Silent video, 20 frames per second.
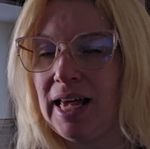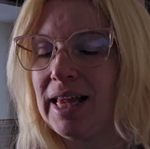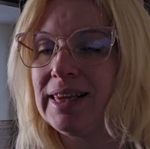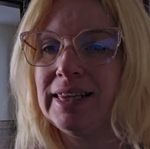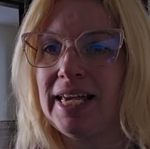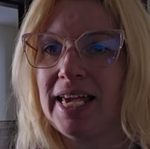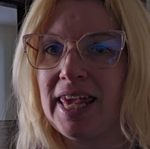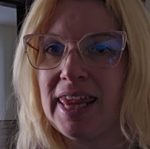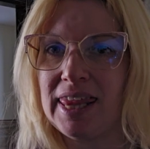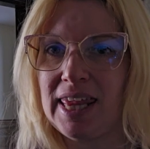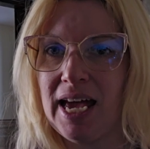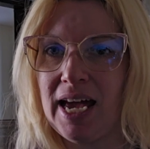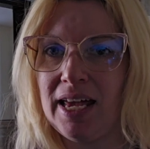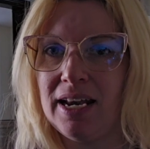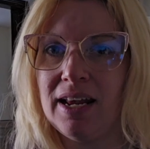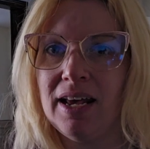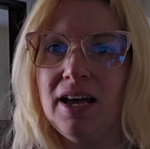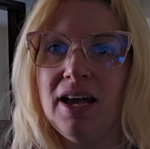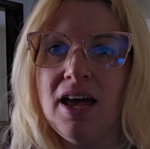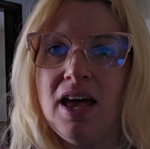I like
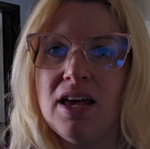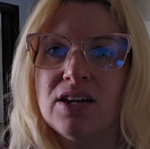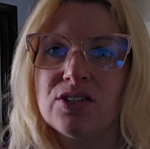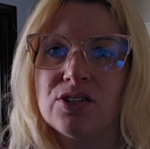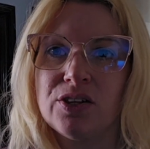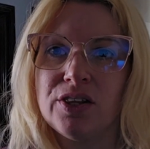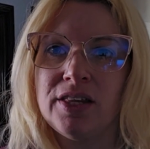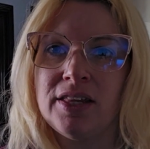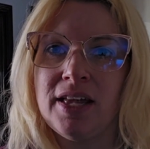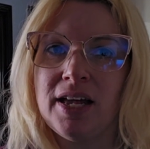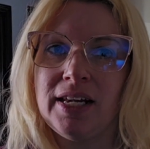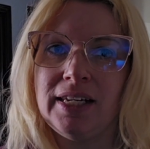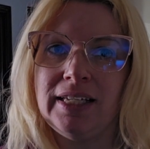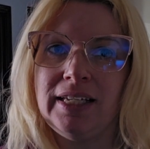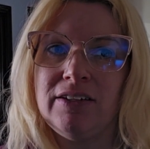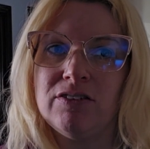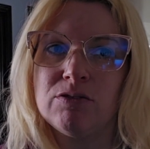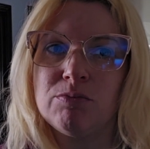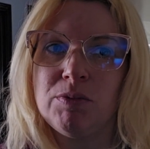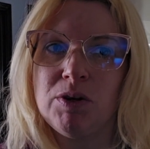that. So then that
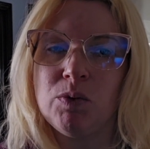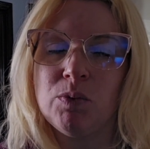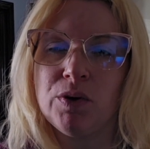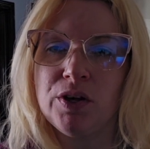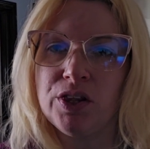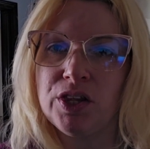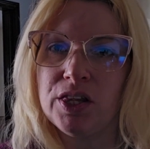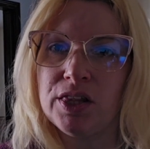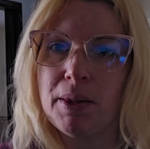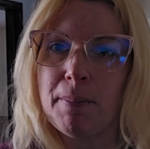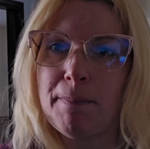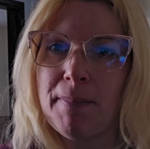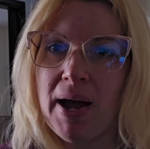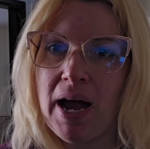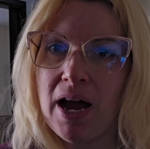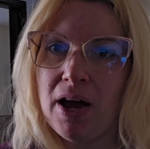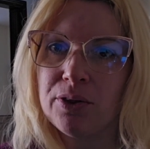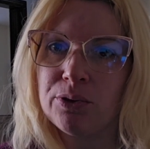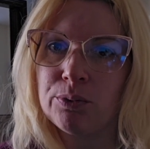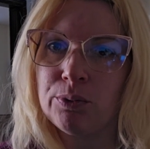leaves me with the
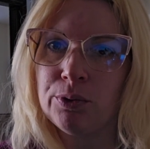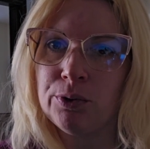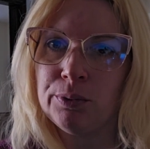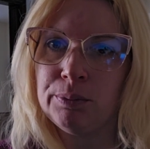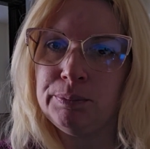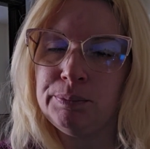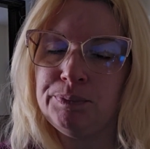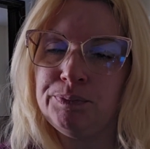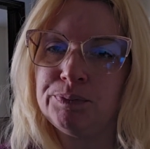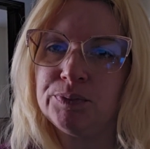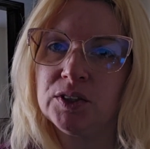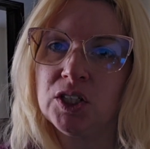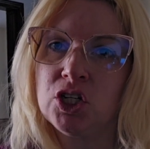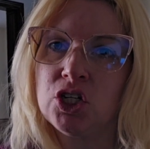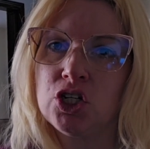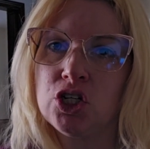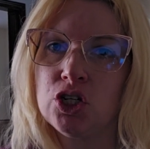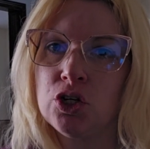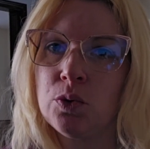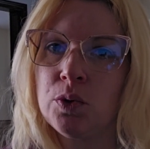bathroom,
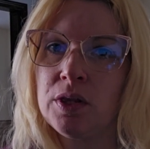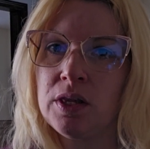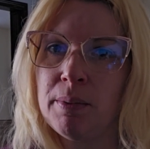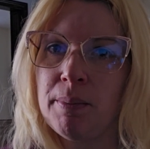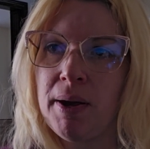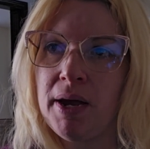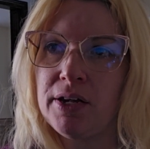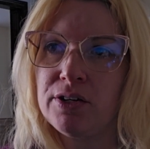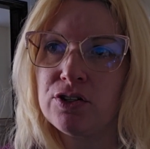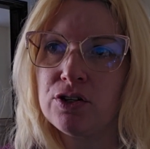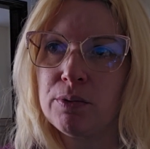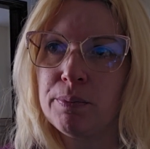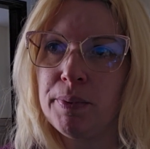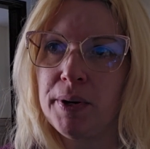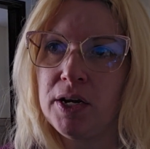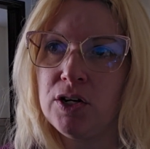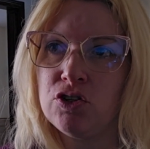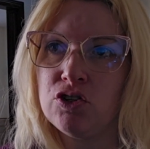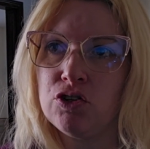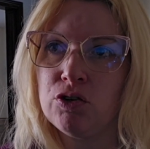2 in the master
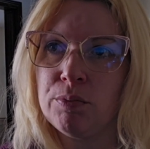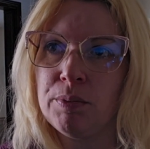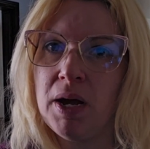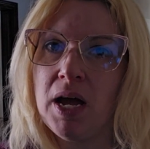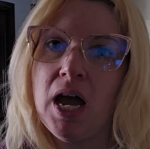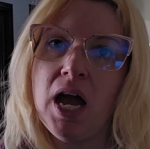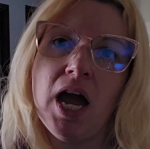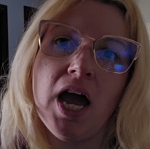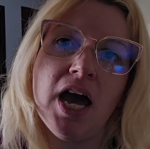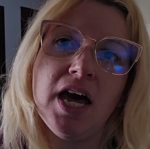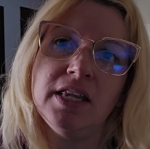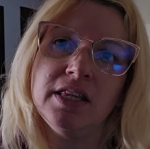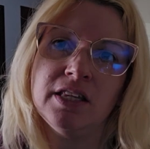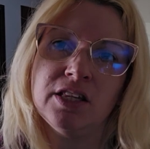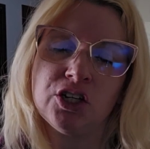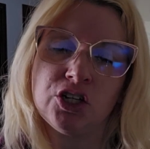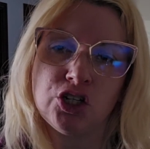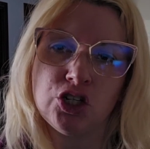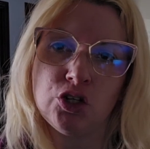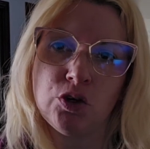bedroom, and
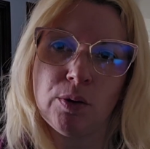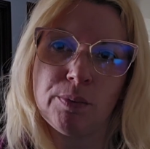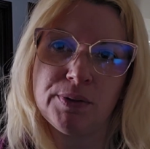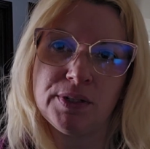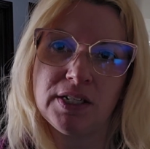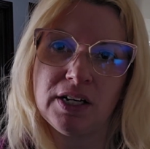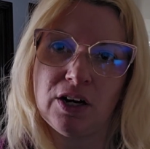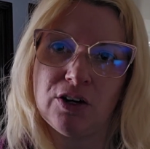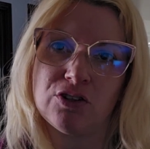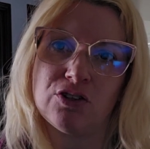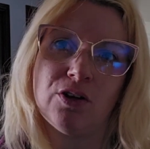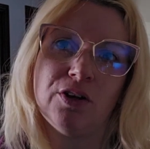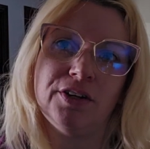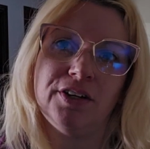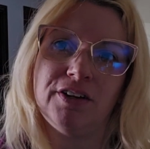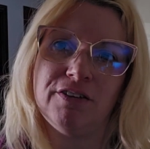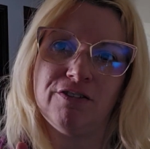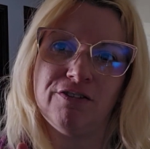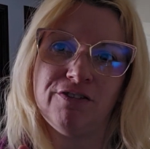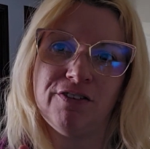then the 2 upstairs. So
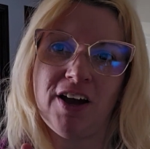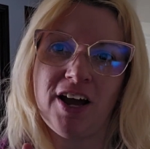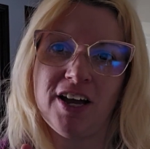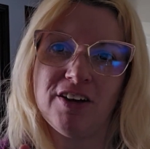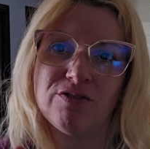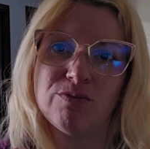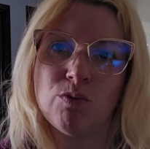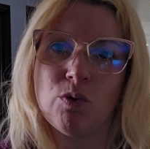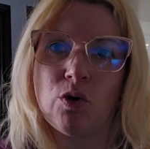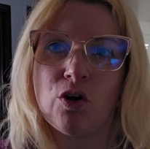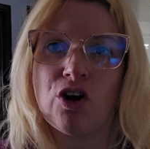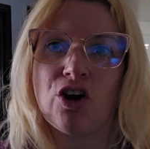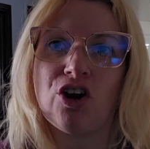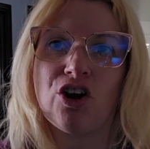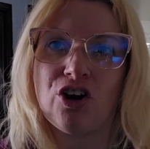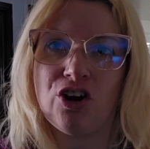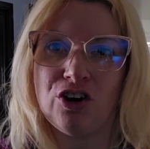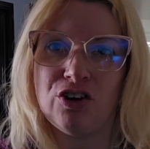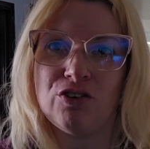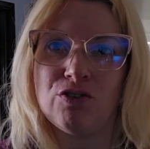I'll need 5 more
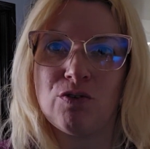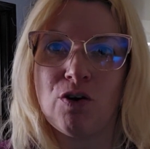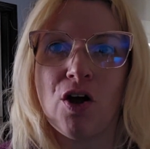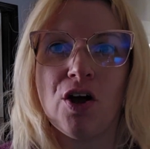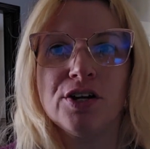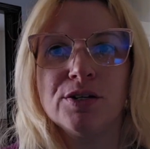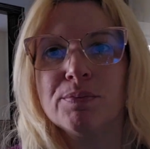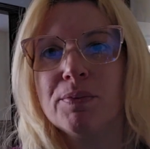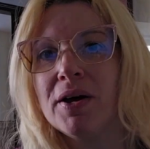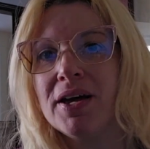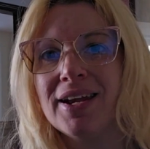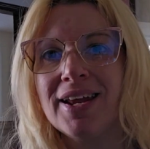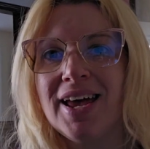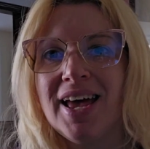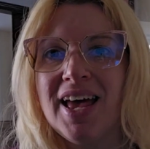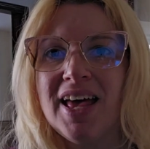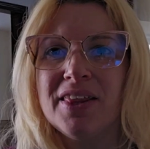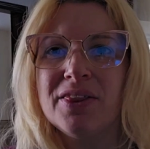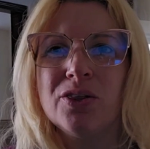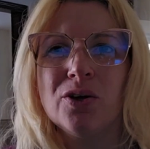curtain rods. But
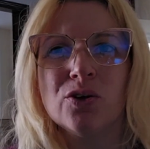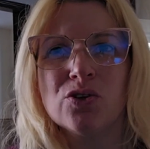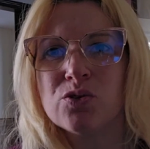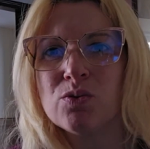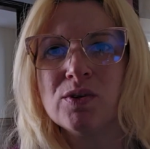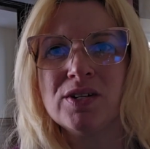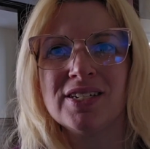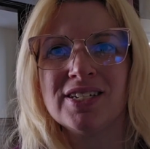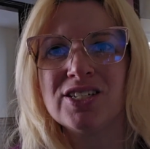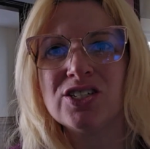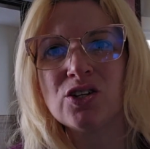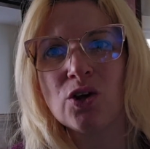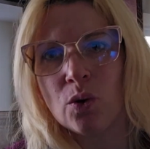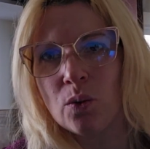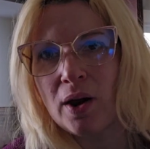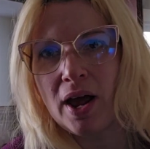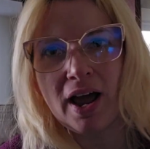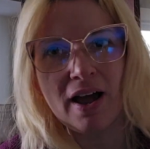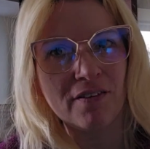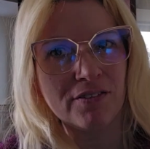those ones
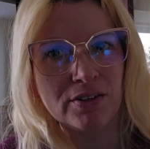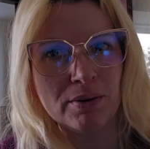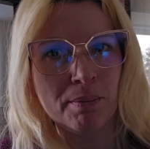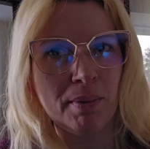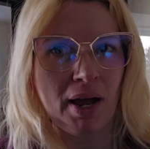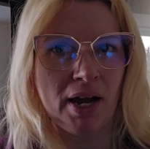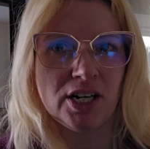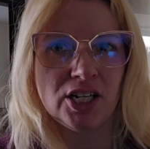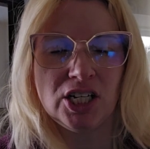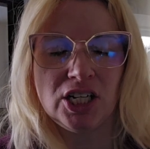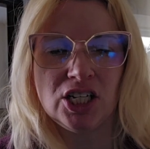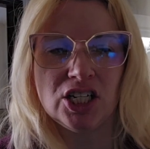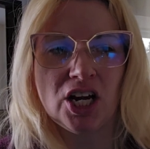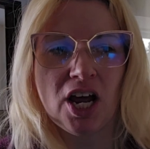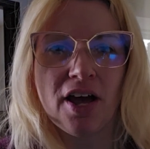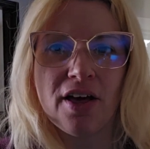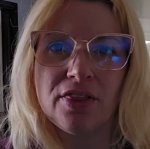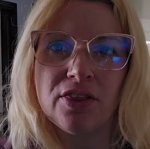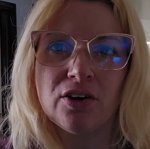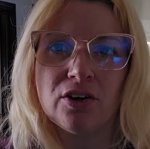don't have to match each
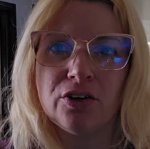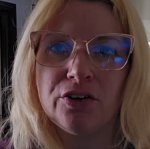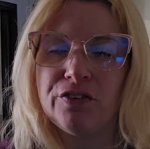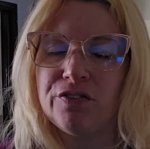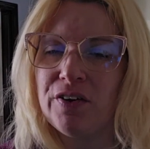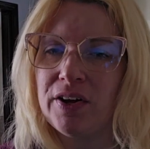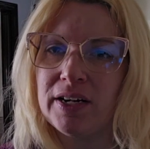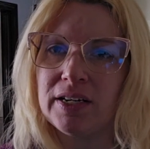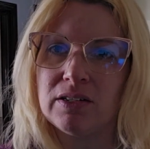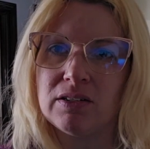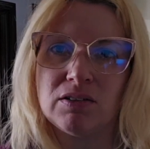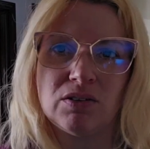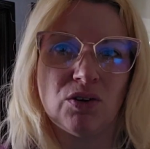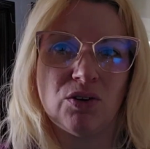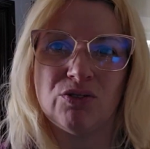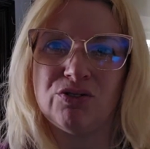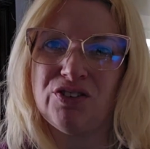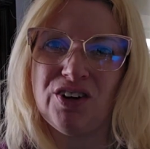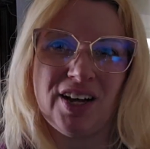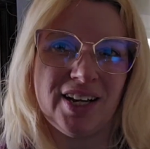other if I
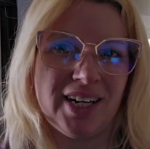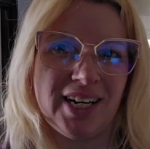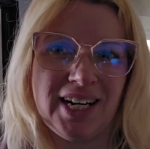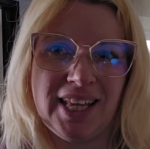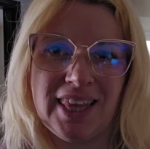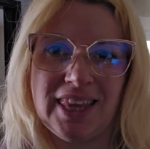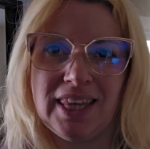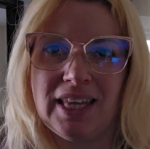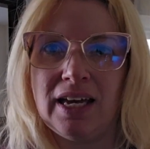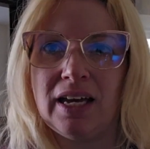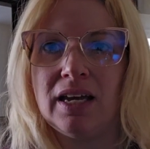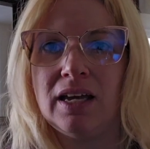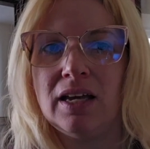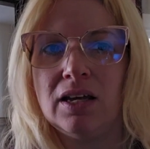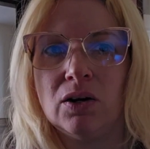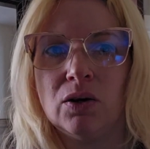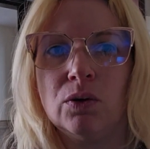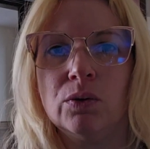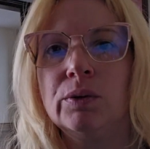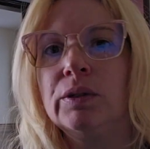don't find anything,
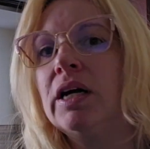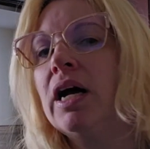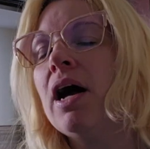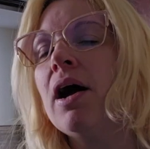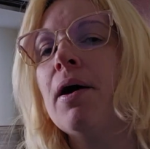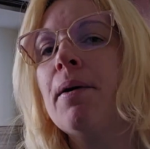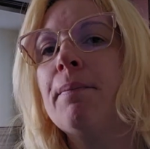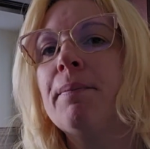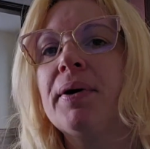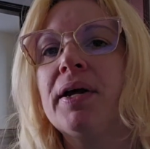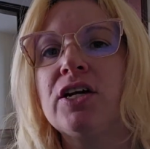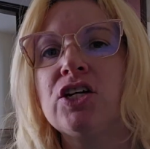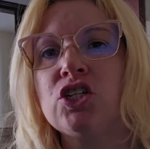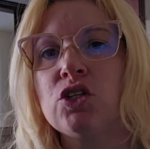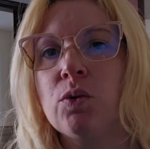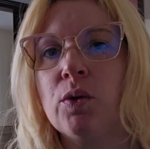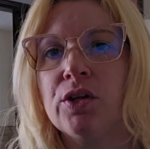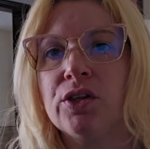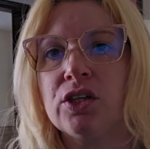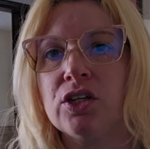you know. But I
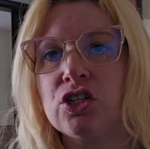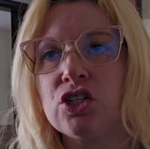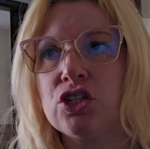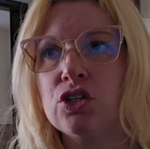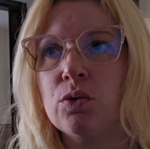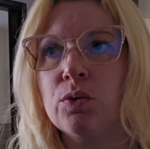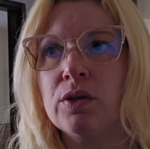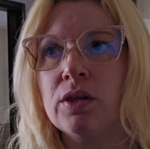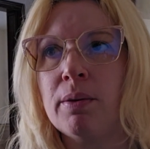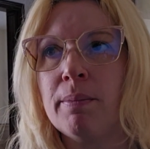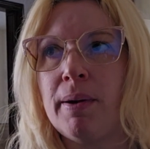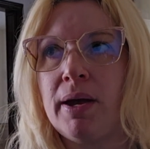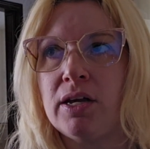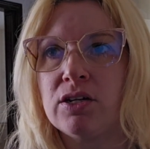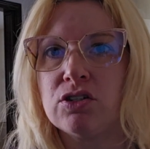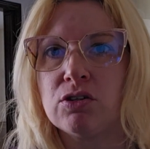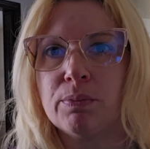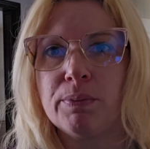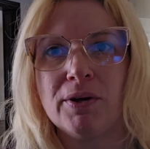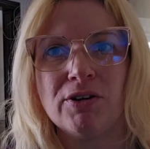do want the 2 in the
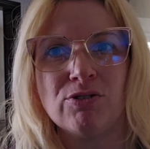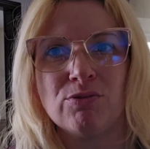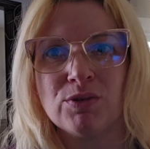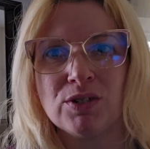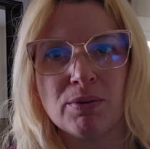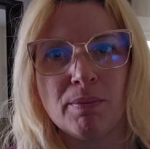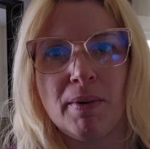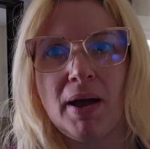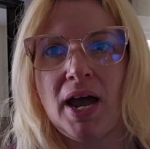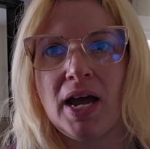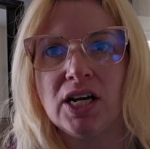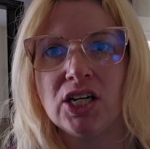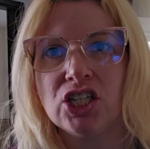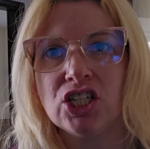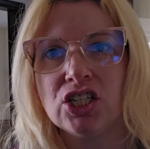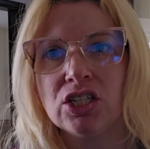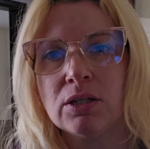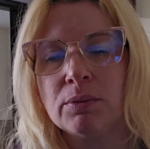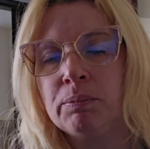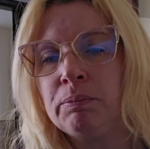master bedroom to
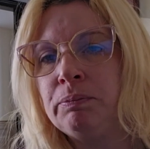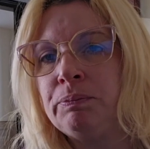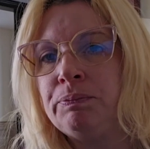match.